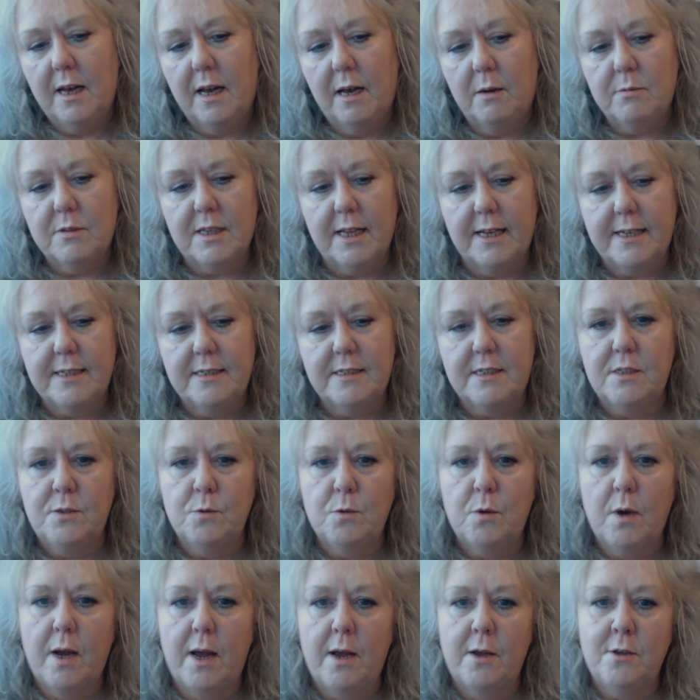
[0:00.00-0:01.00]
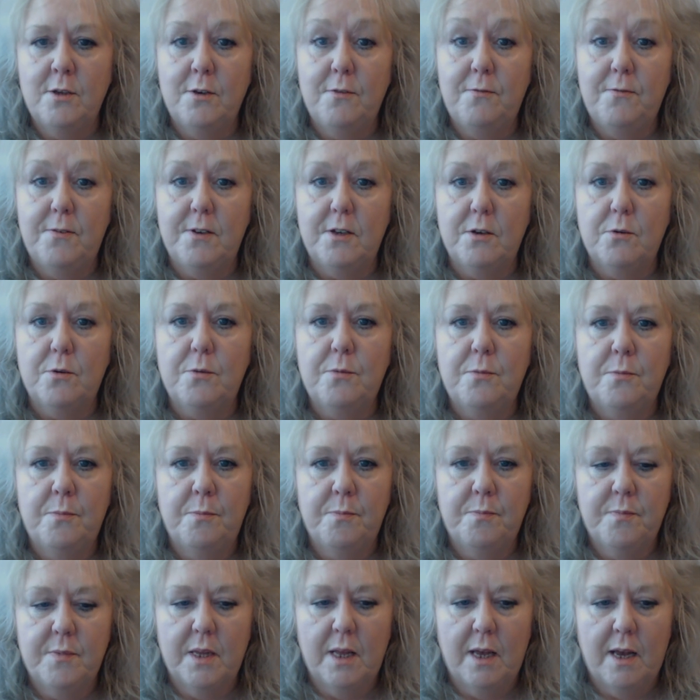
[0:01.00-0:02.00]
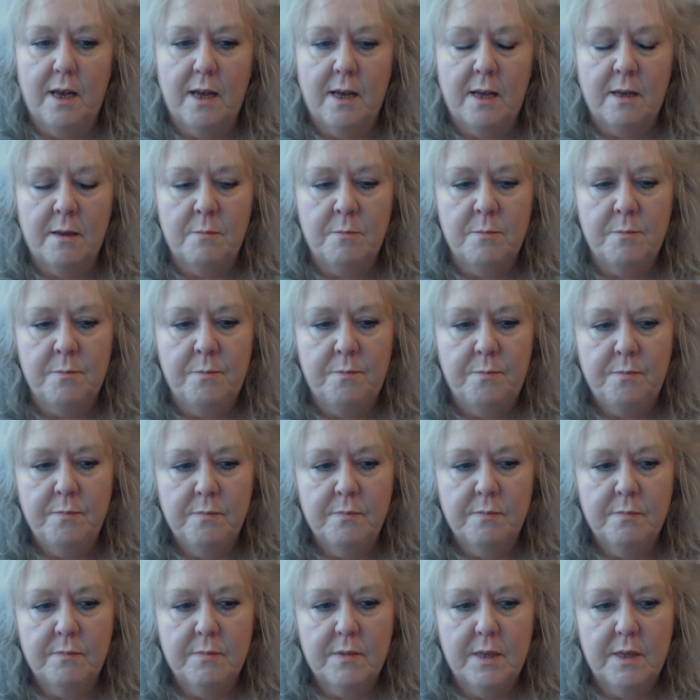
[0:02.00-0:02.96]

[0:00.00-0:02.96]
I would like to know how you feel, um,